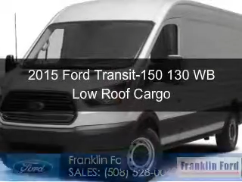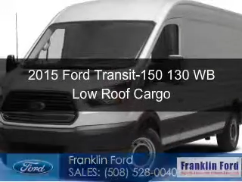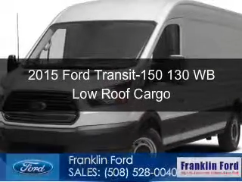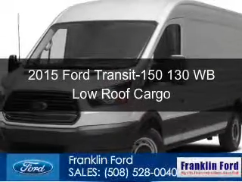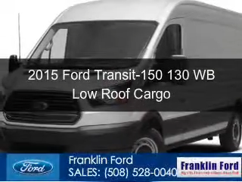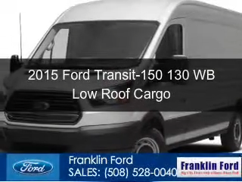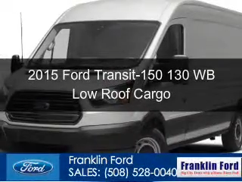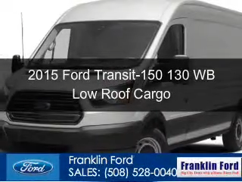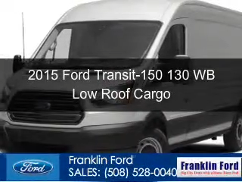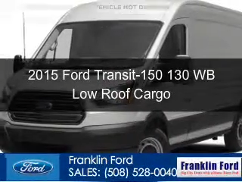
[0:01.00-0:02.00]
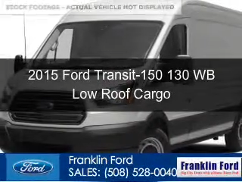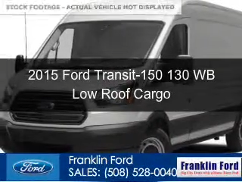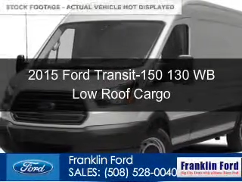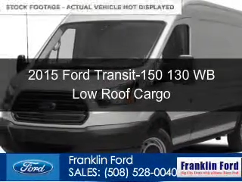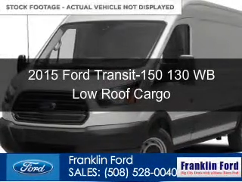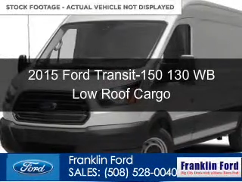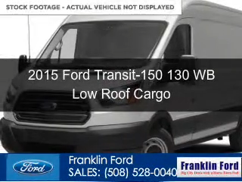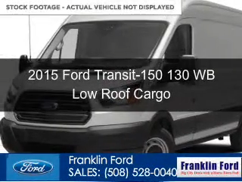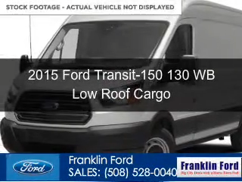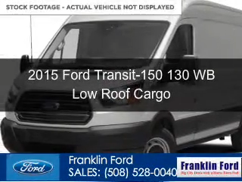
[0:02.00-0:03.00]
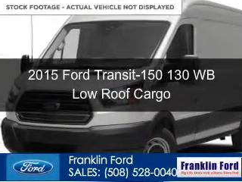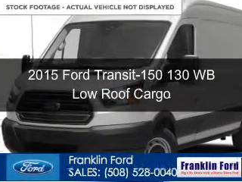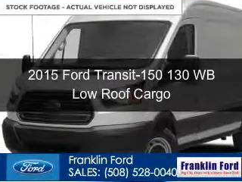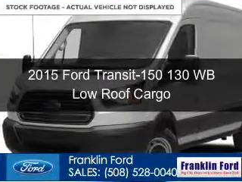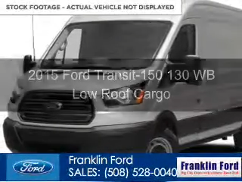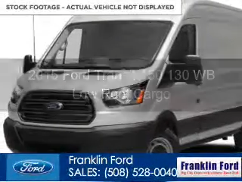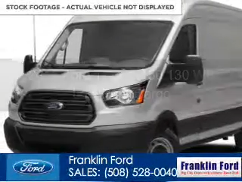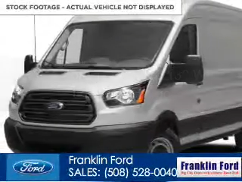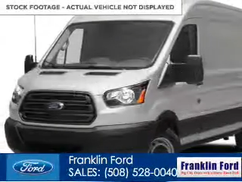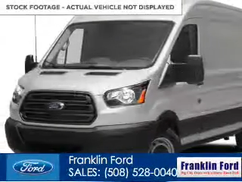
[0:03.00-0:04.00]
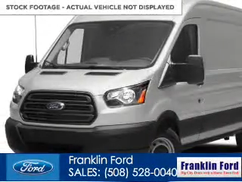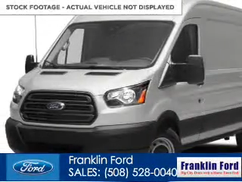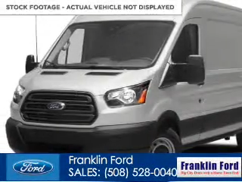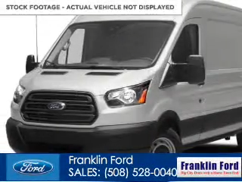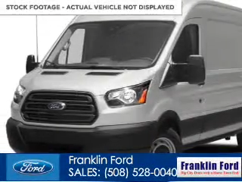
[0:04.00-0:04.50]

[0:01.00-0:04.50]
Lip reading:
Nobody's mouth can be seen.